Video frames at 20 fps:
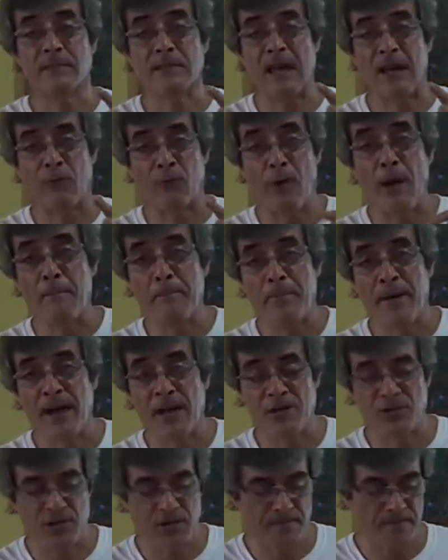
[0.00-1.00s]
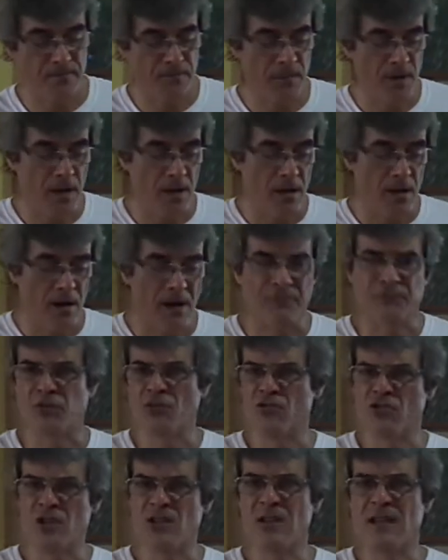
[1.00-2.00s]
that Rampage after
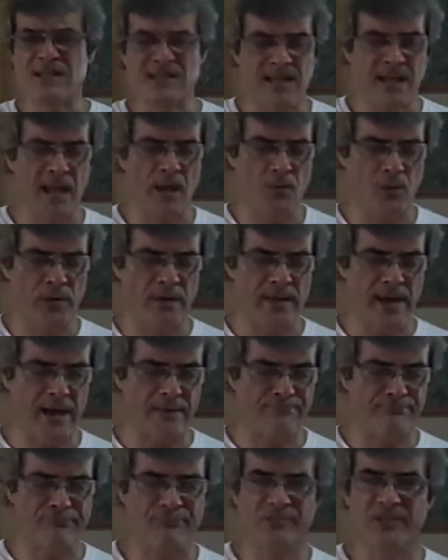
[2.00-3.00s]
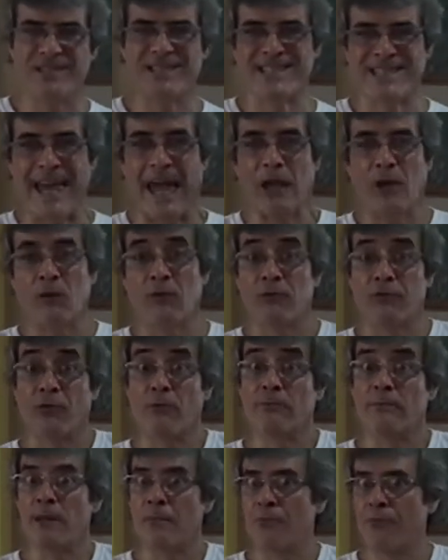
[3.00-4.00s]
she escaped with that psycho
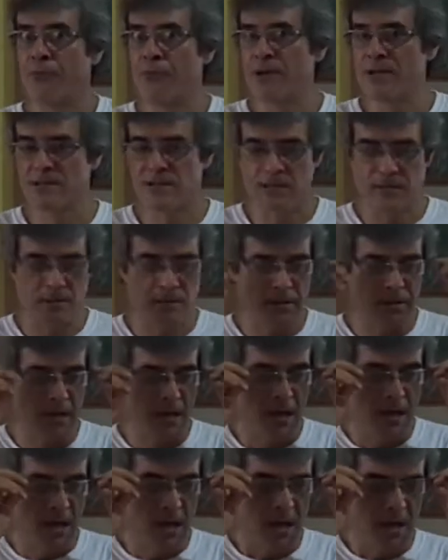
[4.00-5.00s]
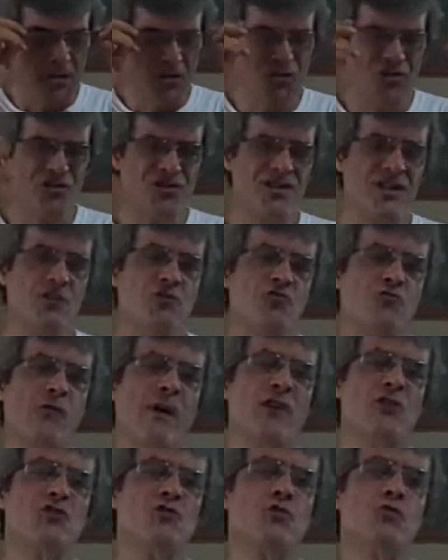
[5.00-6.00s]
from the prison, you know, she's
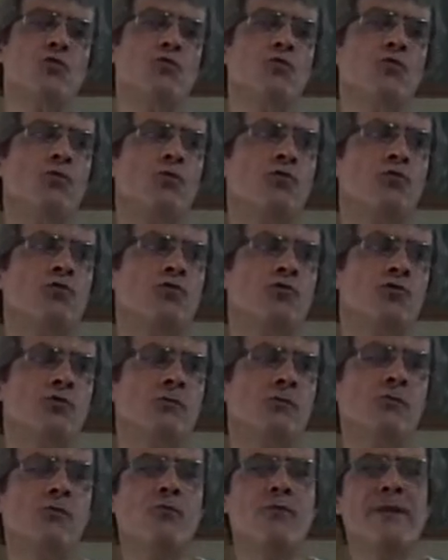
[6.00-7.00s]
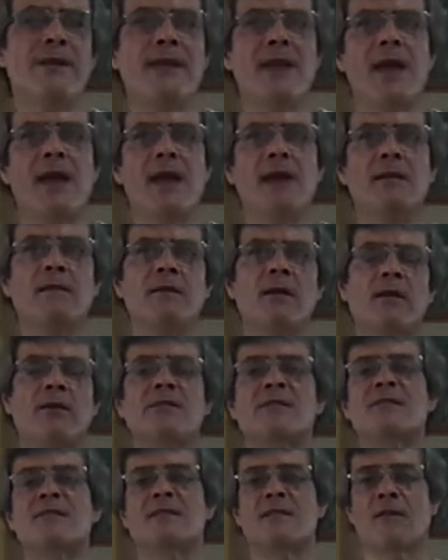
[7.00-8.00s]
trying to, to regain
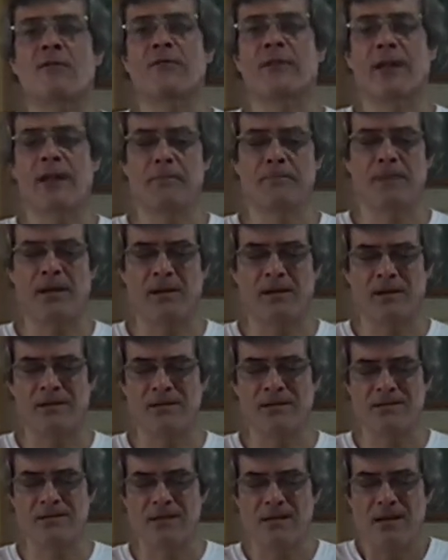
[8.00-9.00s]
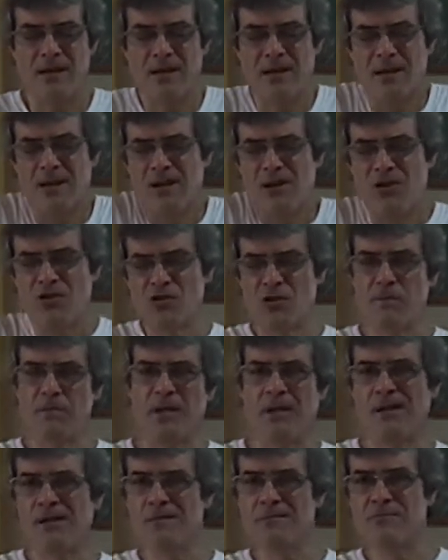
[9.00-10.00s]
herself again because she
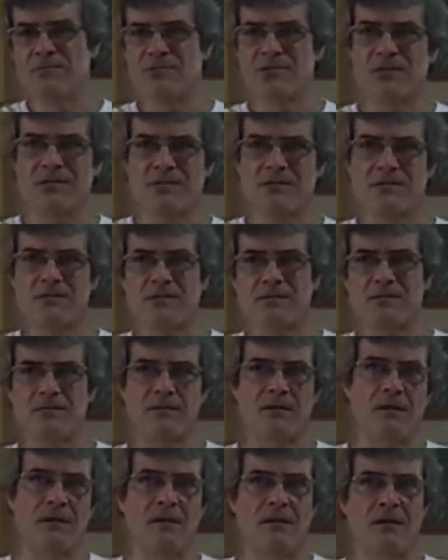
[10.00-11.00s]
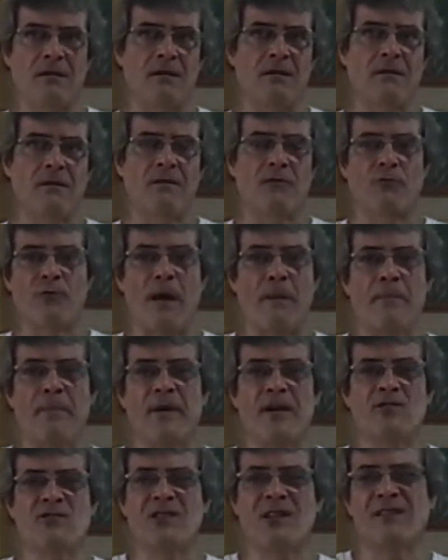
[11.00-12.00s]
becomes uh,
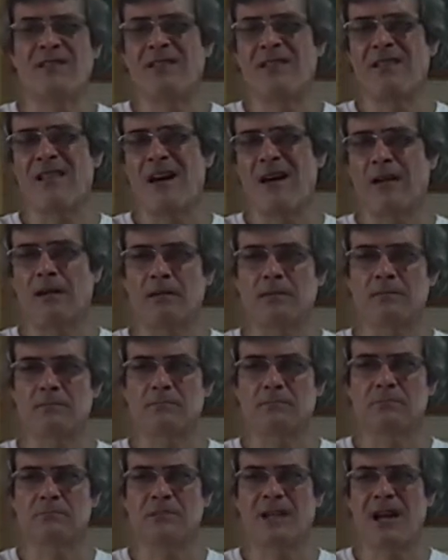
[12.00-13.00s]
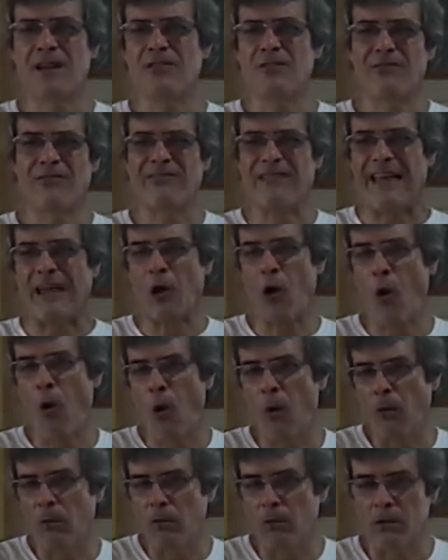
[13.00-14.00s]
rampage, kind of like, kind of like
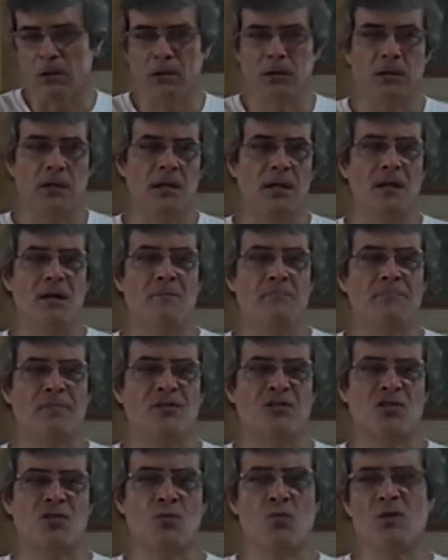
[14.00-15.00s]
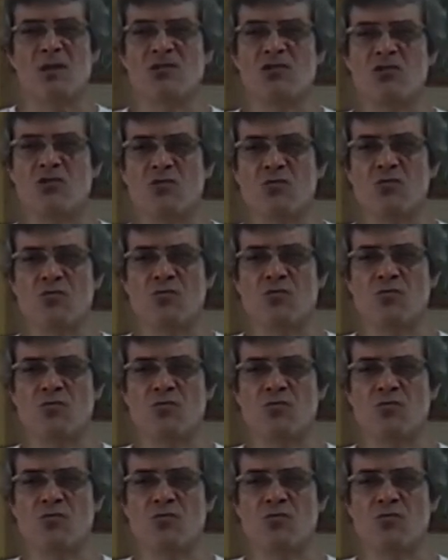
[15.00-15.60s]
Hulk, but she wants to,